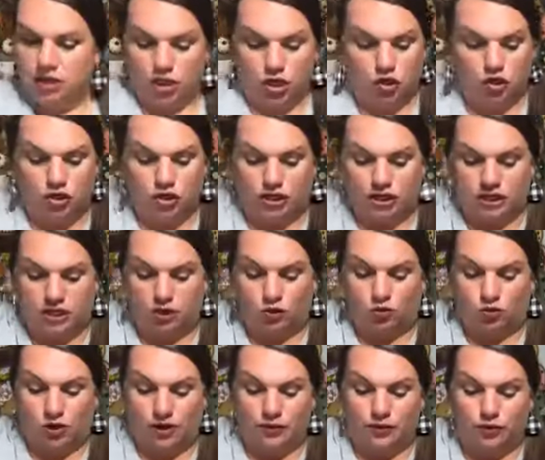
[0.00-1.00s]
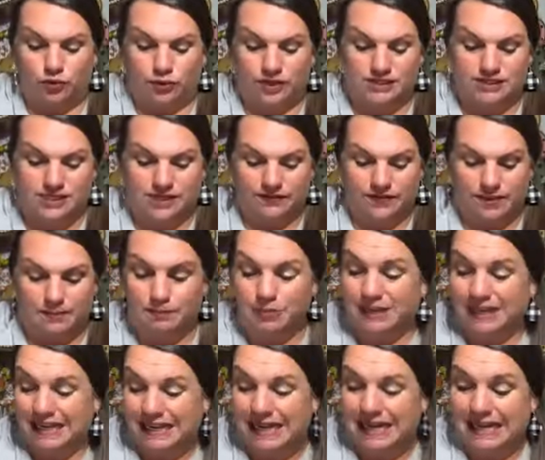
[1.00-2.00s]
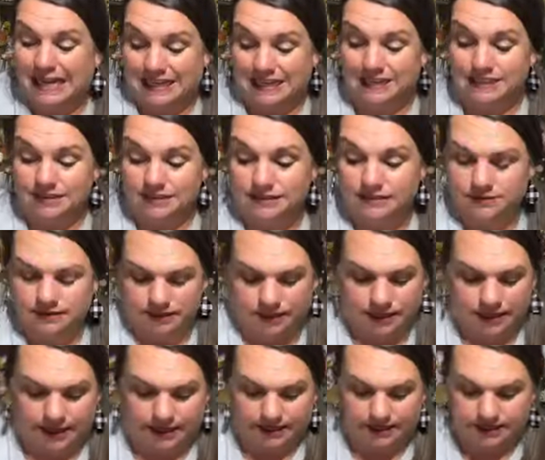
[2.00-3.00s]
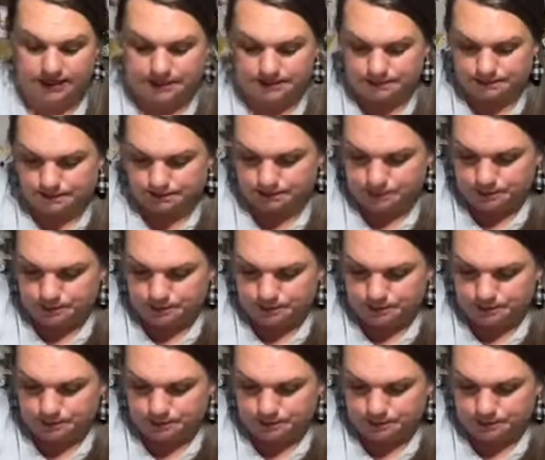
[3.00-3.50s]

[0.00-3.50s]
you could run the risk of it bleeding, all right?